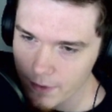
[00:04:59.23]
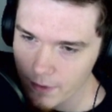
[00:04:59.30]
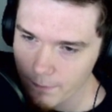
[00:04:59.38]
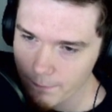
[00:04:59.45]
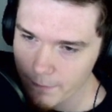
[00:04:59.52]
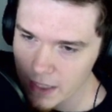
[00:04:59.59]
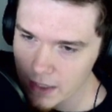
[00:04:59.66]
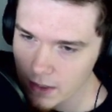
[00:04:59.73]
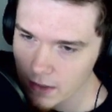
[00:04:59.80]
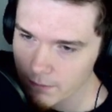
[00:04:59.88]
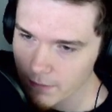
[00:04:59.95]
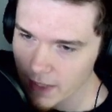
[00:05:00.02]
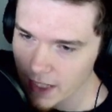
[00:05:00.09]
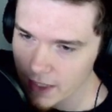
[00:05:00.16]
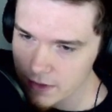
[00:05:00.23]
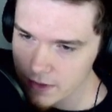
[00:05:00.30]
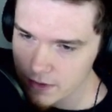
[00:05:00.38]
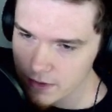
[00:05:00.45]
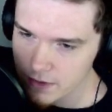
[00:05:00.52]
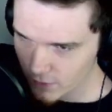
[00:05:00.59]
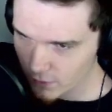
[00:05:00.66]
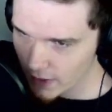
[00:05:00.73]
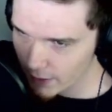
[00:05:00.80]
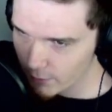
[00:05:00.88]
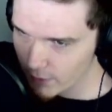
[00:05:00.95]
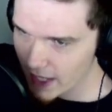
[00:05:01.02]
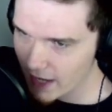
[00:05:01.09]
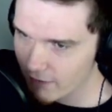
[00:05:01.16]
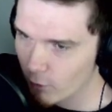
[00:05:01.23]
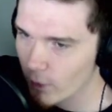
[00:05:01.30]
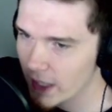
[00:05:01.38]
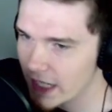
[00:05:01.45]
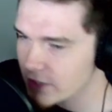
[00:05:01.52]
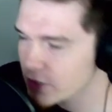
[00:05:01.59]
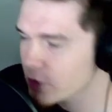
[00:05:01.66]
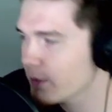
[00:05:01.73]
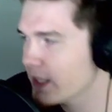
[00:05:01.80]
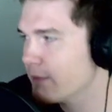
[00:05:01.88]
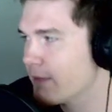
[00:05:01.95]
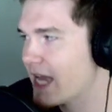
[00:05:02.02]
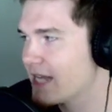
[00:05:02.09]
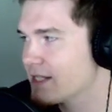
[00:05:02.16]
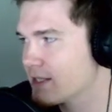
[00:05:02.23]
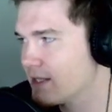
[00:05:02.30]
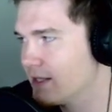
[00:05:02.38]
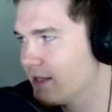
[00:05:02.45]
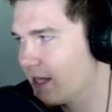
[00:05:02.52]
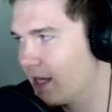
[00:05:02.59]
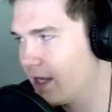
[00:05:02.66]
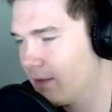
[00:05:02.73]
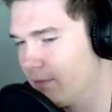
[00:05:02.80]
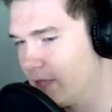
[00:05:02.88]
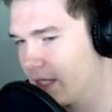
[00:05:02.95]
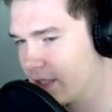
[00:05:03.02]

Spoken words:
making masks. Right, we have way too many masks in the game. It's